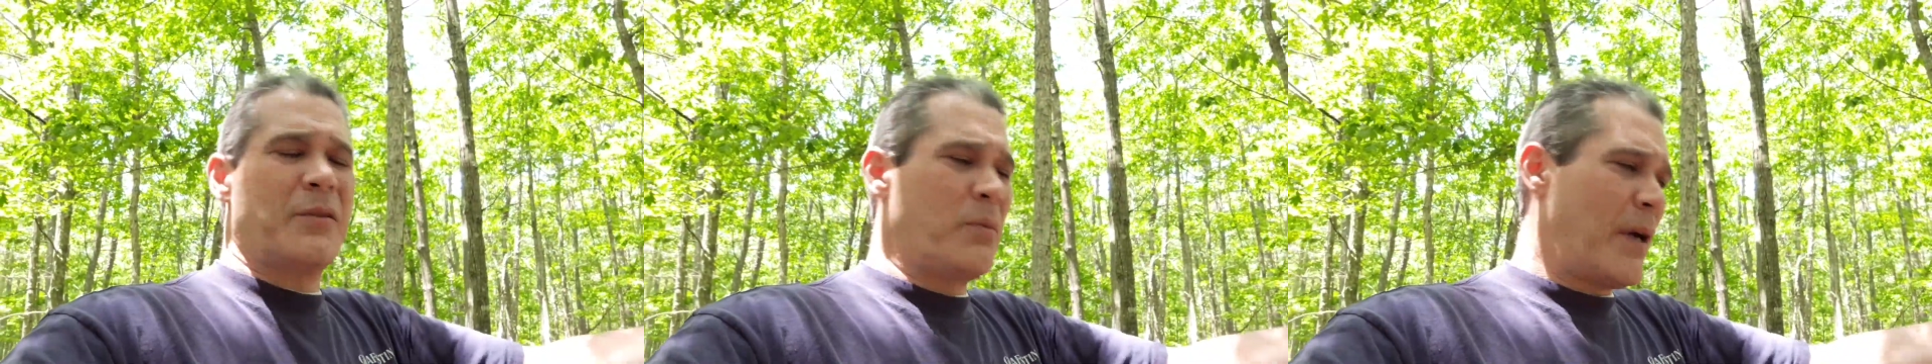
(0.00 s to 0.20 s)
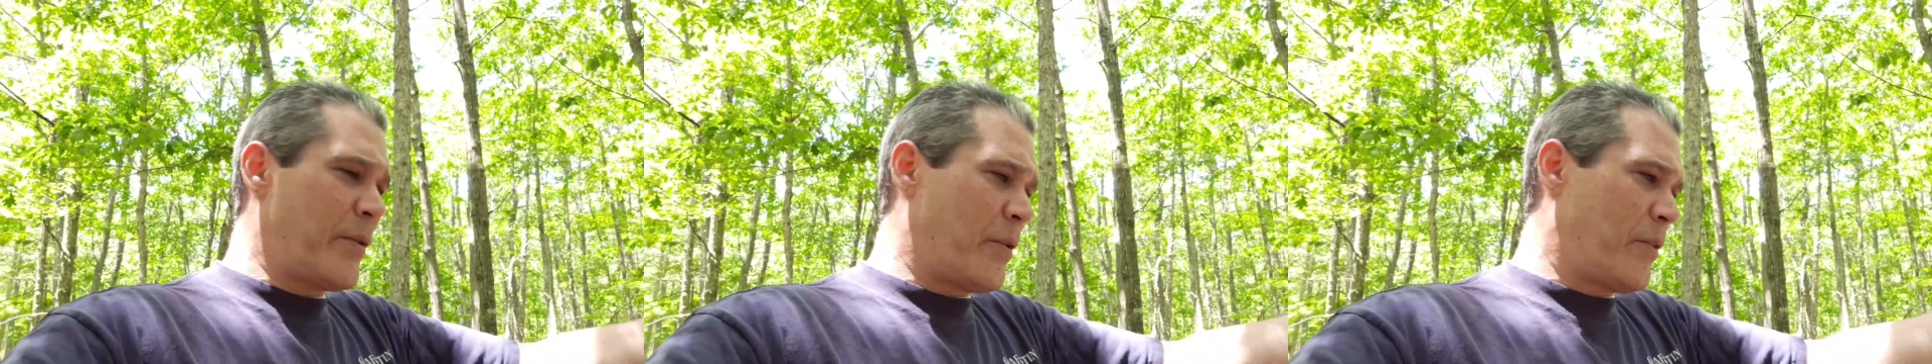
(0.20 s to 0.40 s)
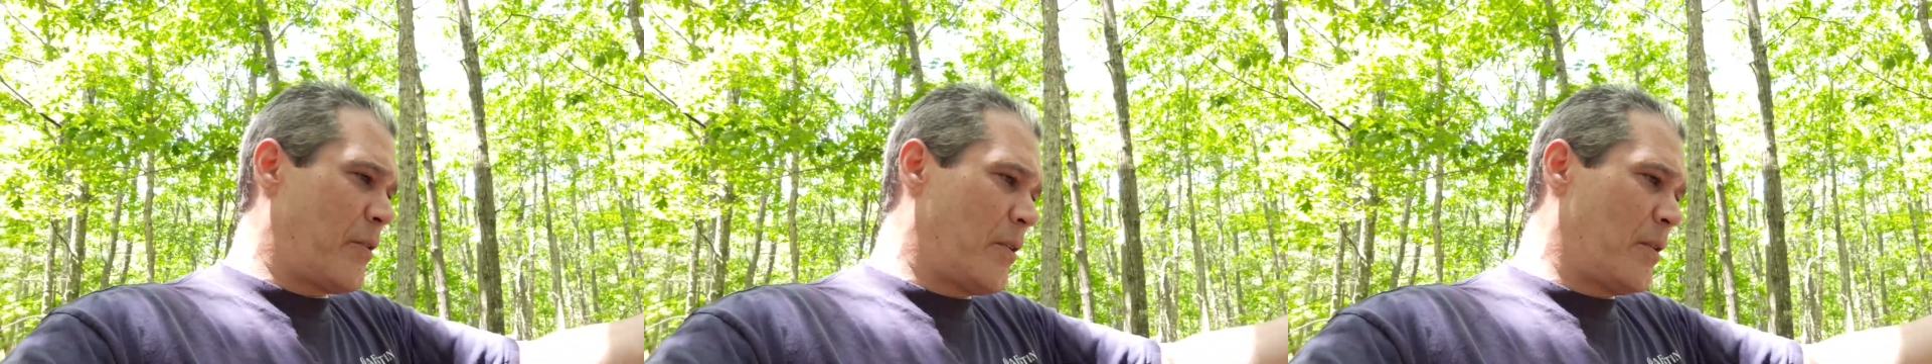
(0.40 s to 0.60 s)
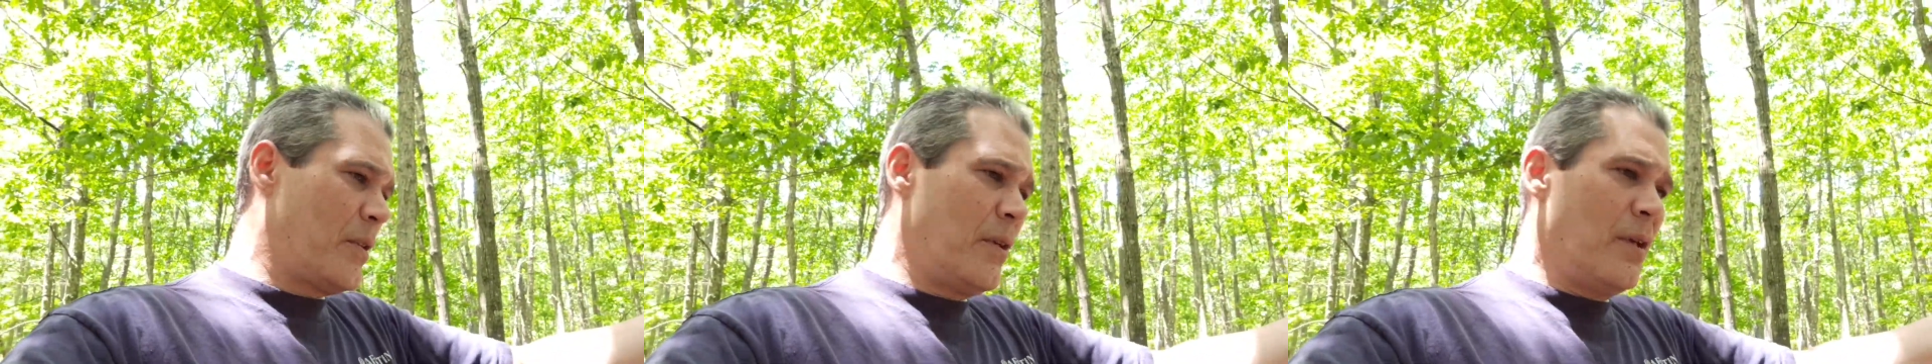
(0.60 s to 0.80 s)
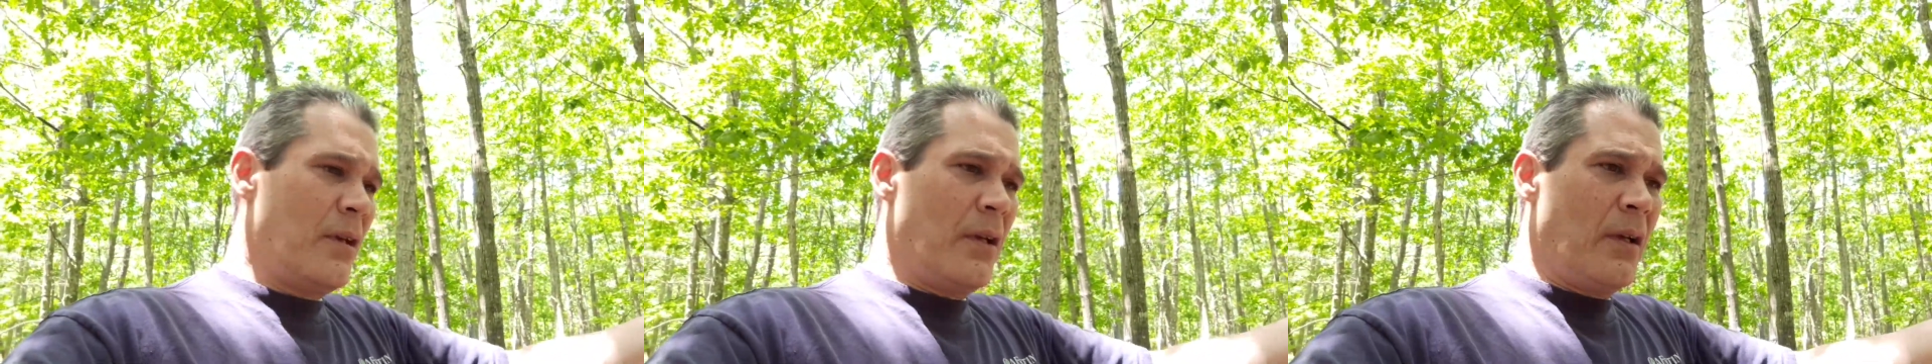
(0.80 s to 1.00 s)
whether they're
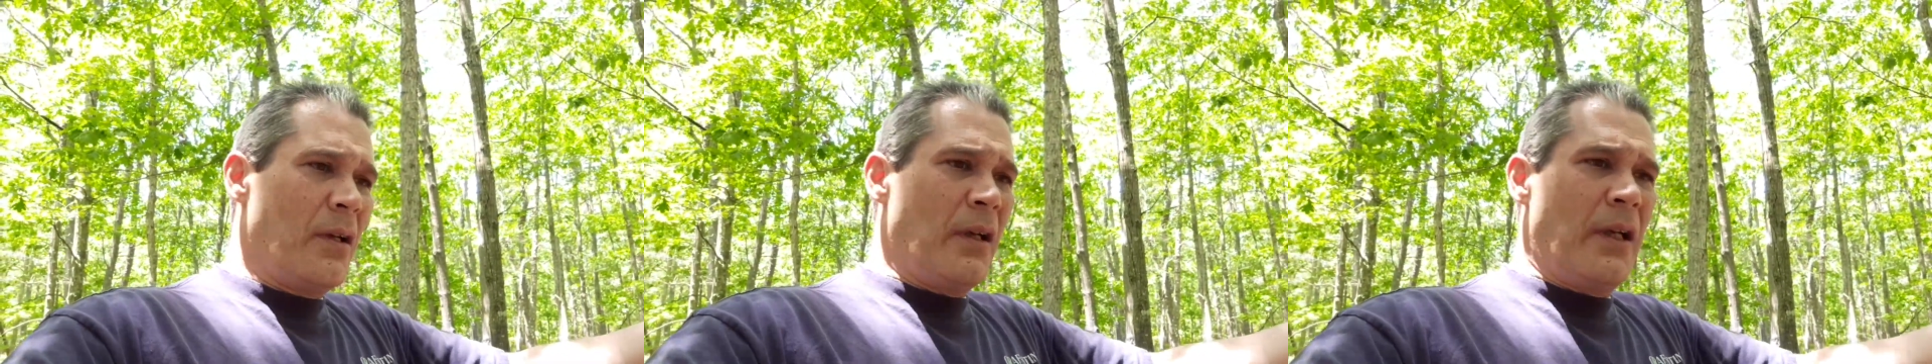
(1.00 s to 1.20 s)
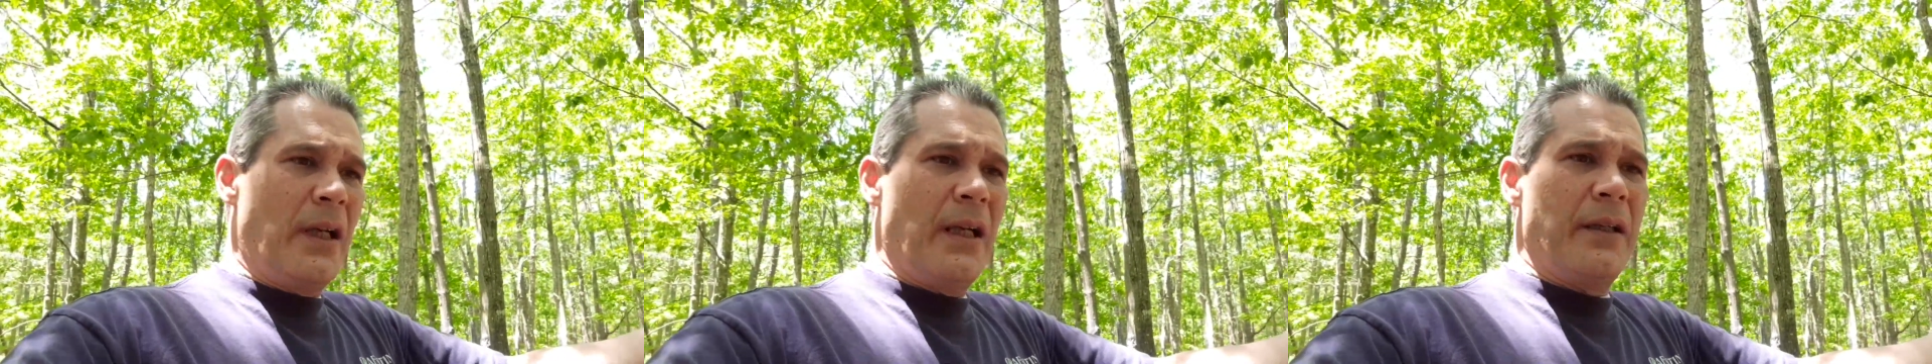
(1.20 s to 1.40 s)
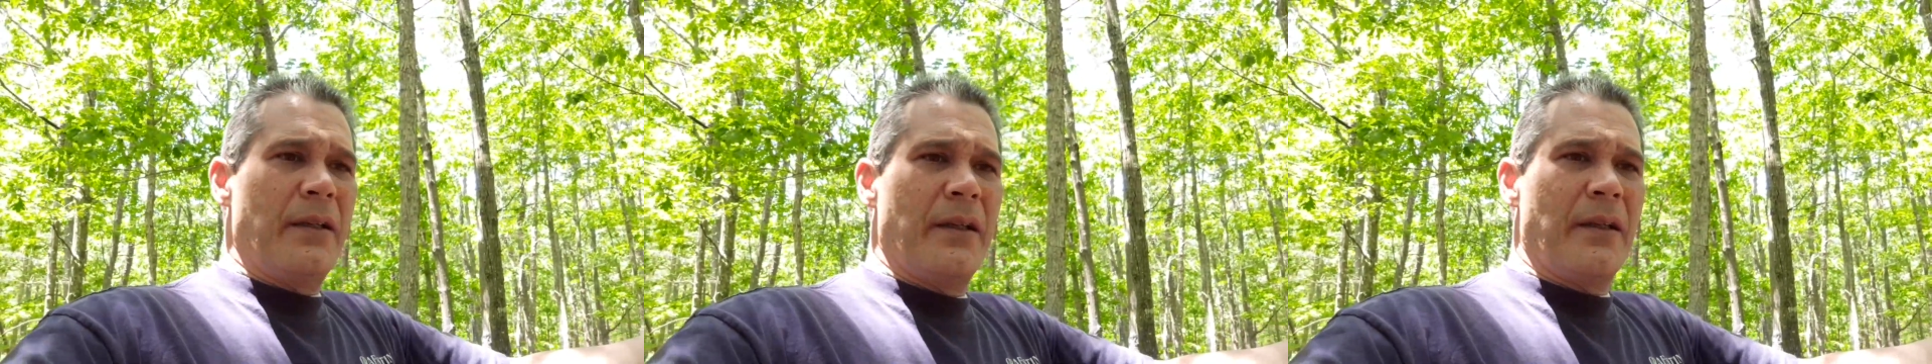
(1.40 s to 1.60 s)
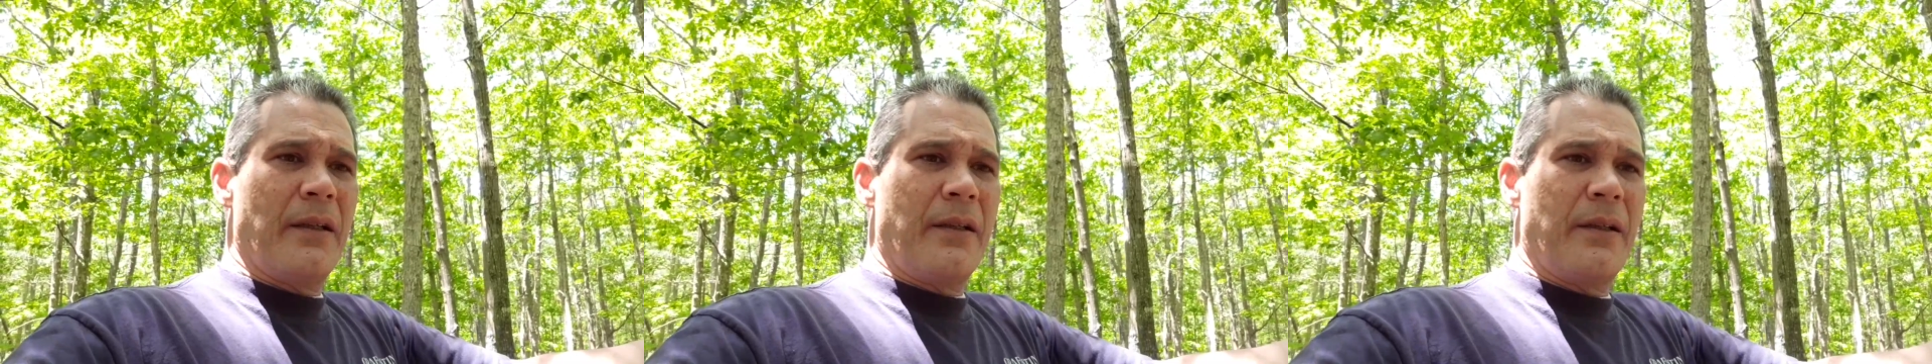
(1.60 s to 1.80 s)
in the